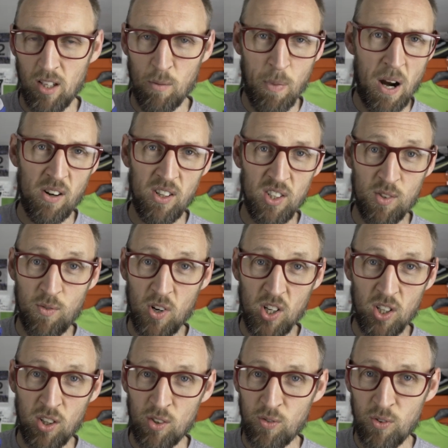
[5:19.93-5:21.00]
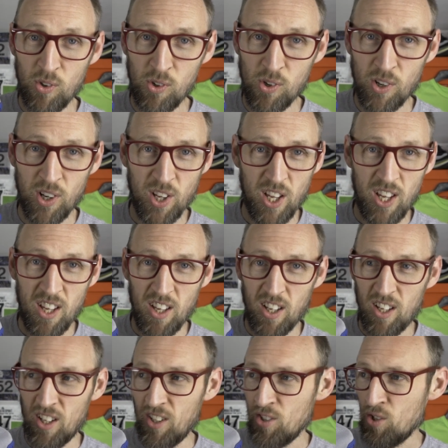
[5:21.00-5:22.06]
Apparently it's very good for
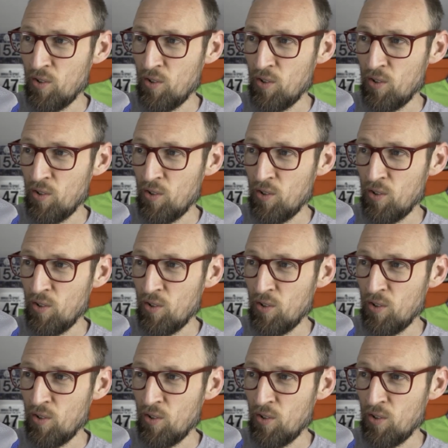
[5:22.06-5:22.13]
uh,